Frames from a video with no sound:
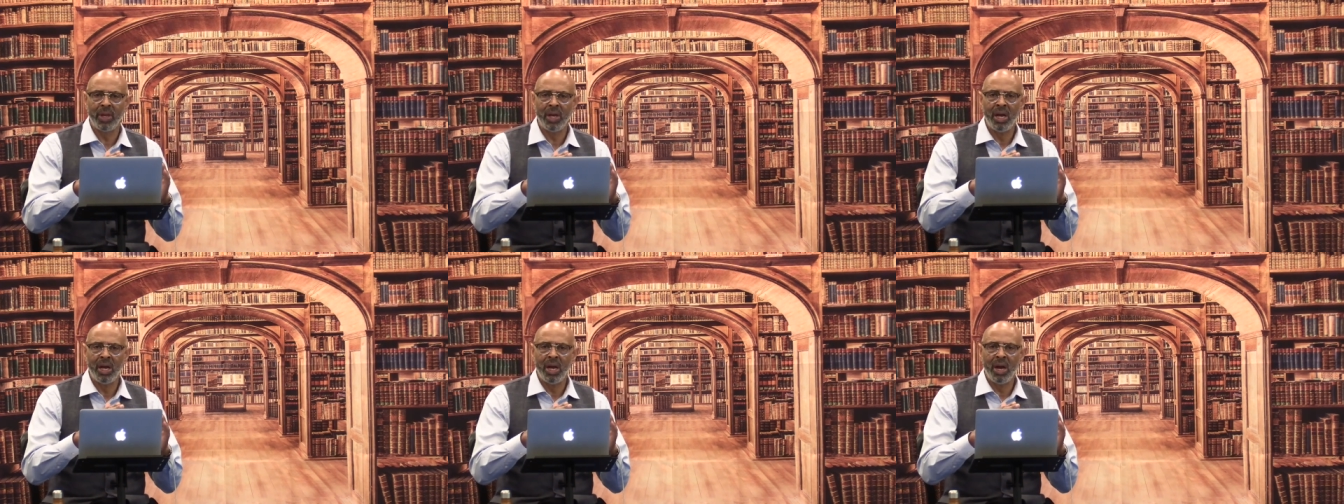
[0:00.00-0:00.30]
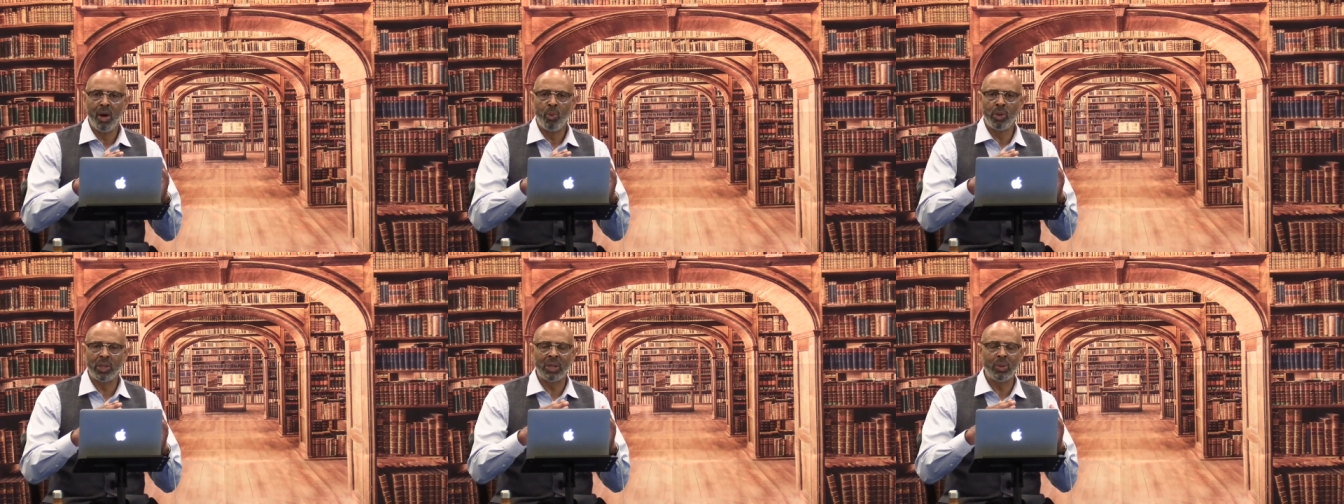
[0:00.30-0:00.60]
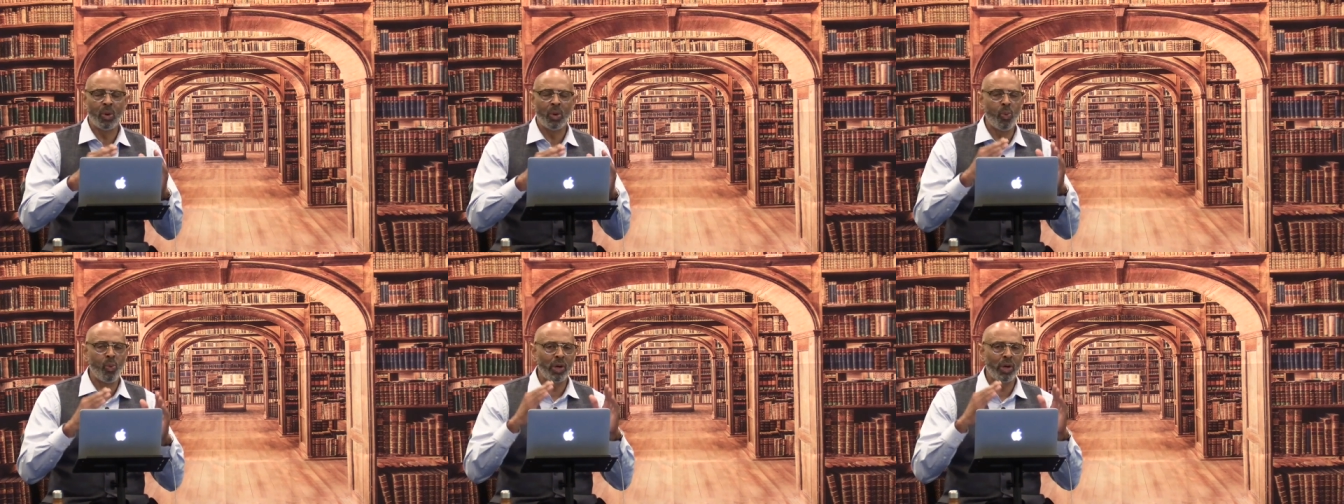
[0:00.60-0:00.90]
where they were
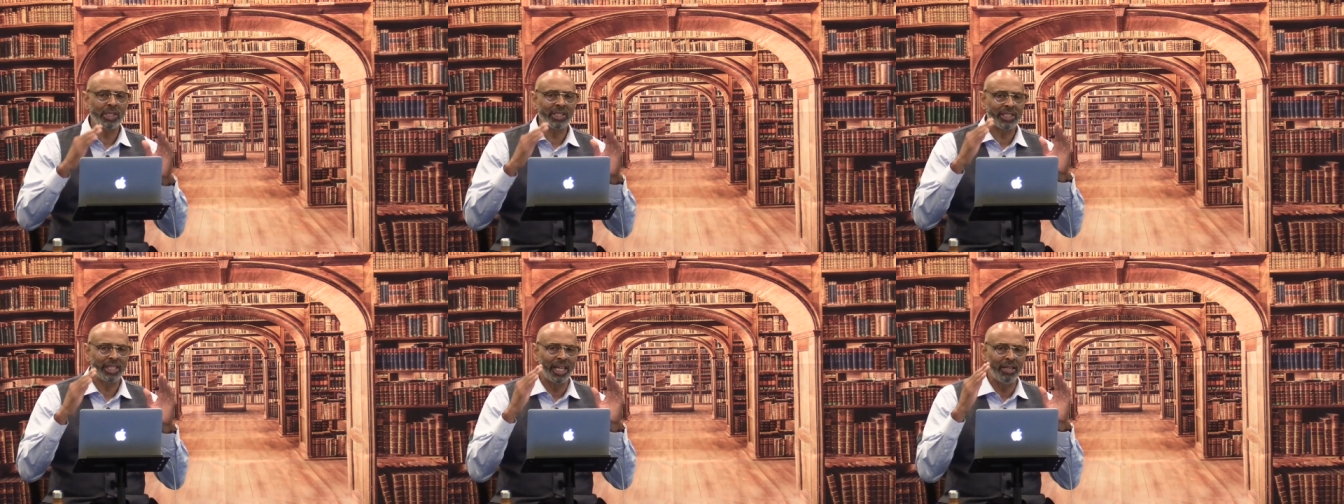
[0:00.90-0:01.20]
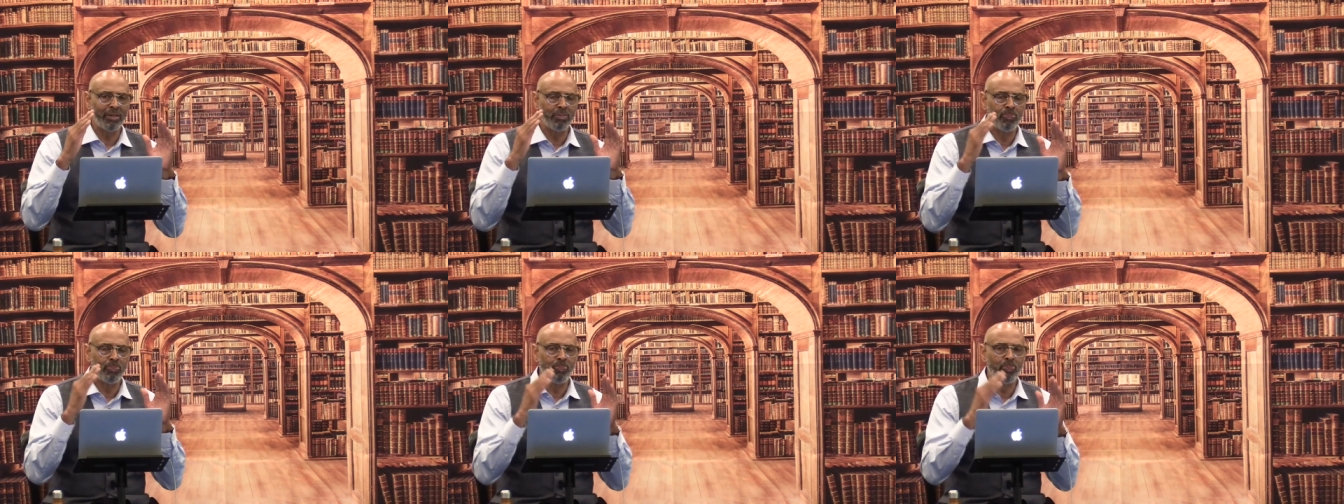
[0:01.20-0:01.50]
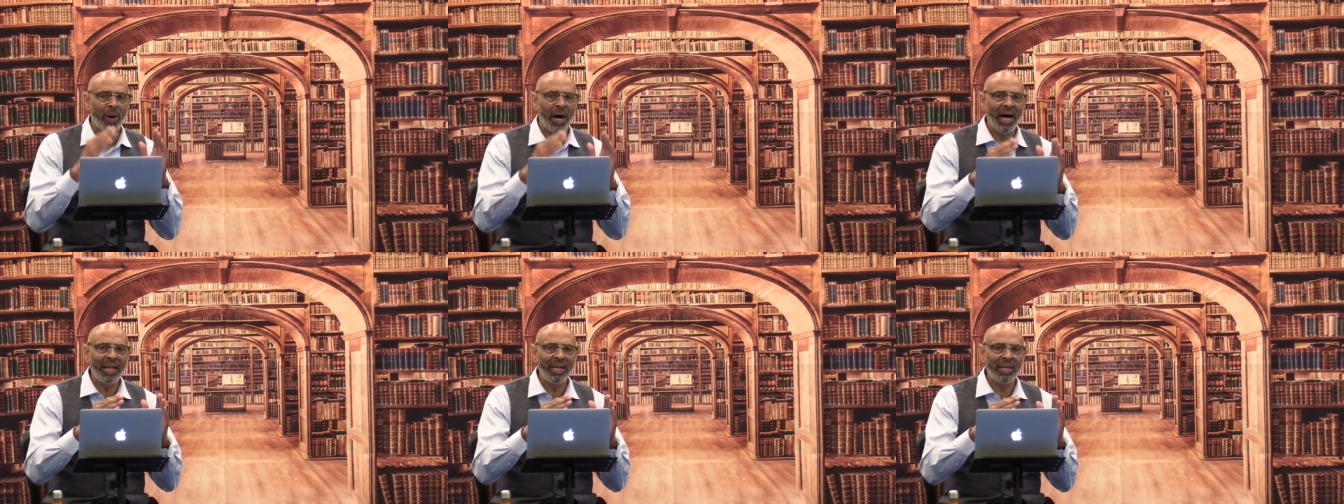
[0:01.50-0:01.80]
once in
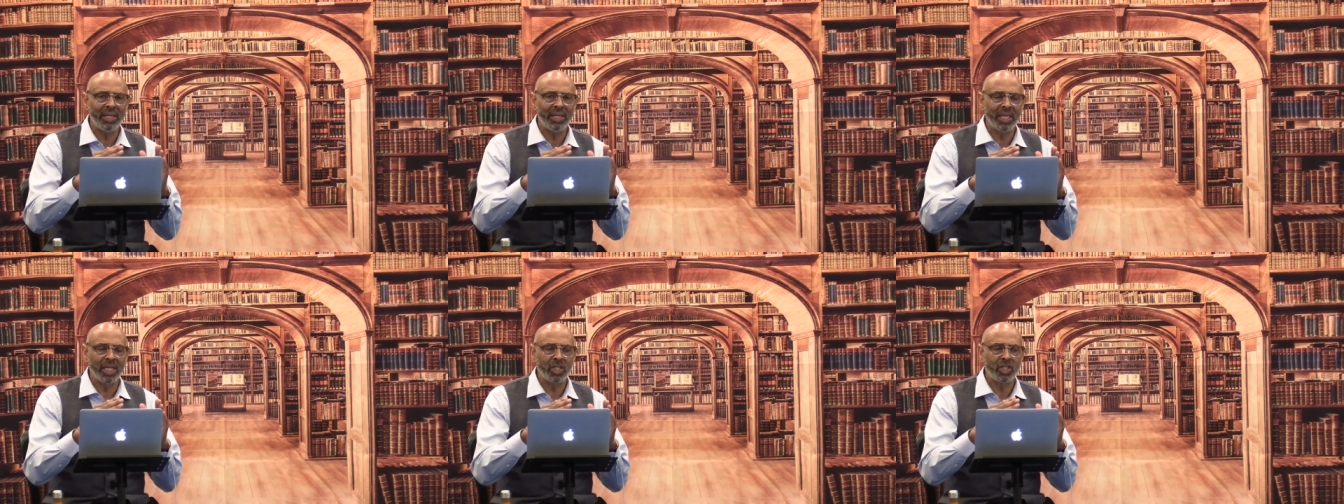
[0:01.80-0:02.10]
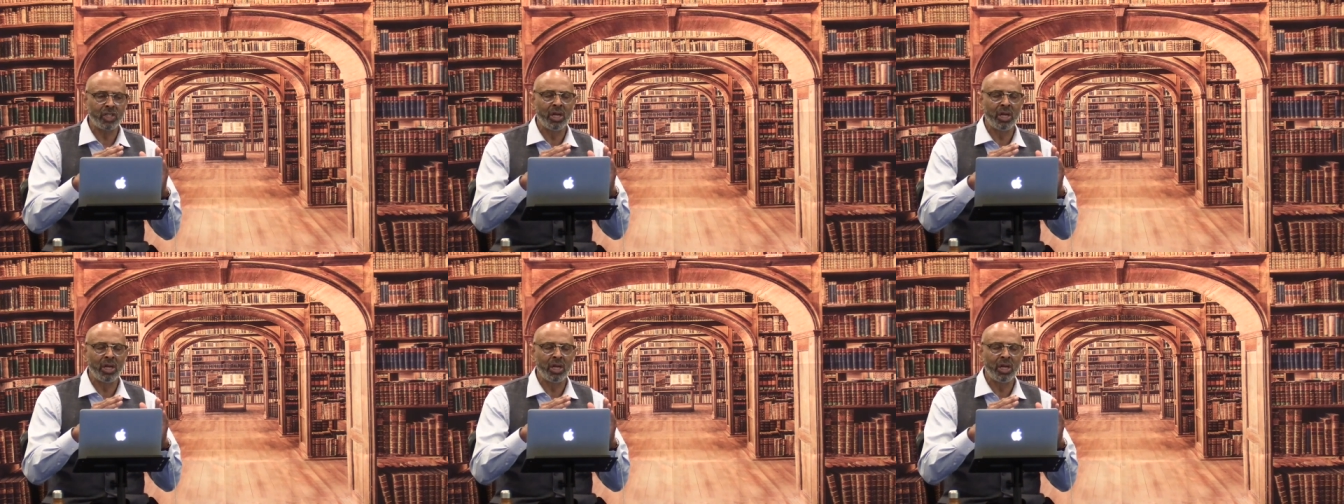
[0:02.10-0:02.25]
bondage,